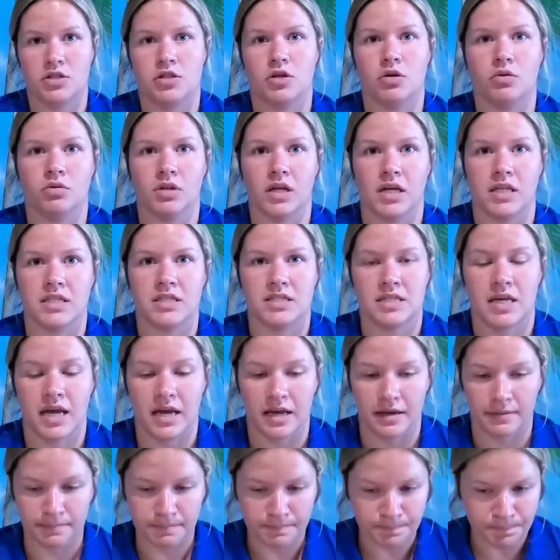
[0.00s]
So let's
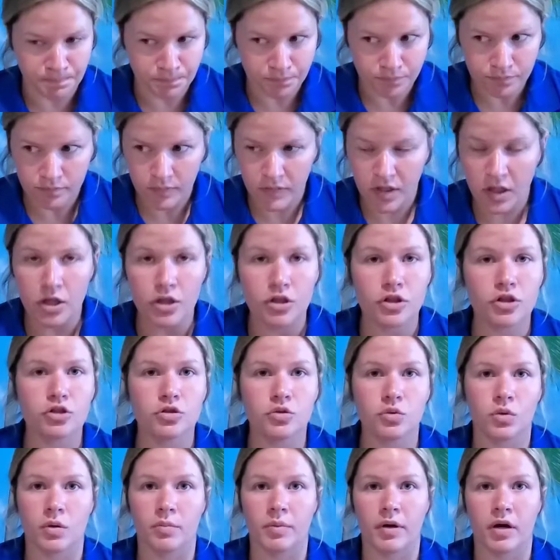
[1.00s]
say the
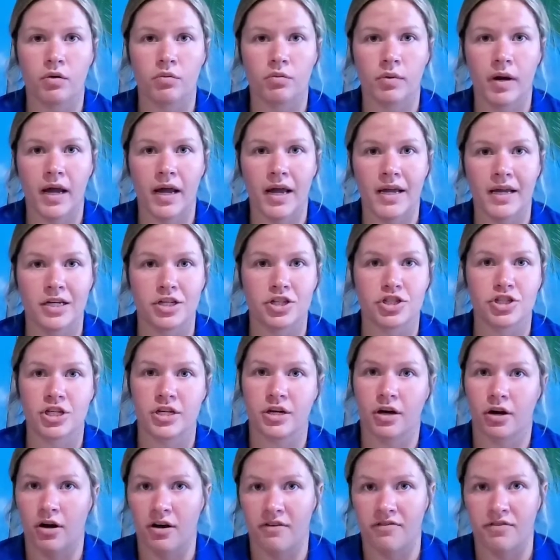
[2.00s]
doorbell rang and
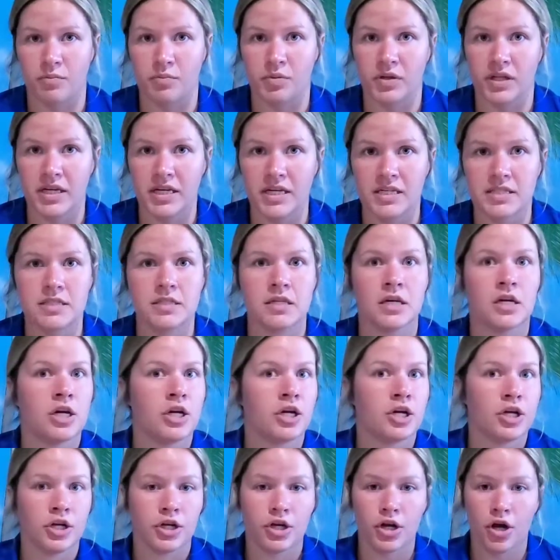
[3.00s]
she got off a
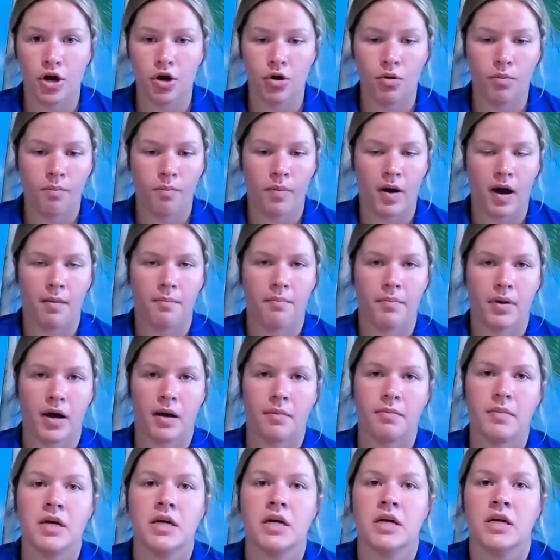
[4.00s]
place, no, pop,
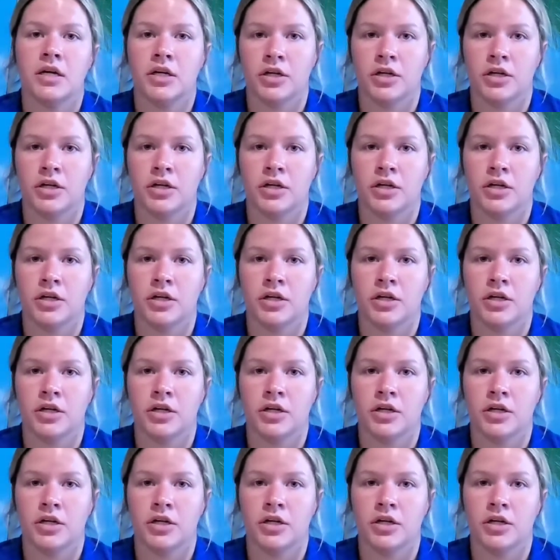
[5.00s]
pop,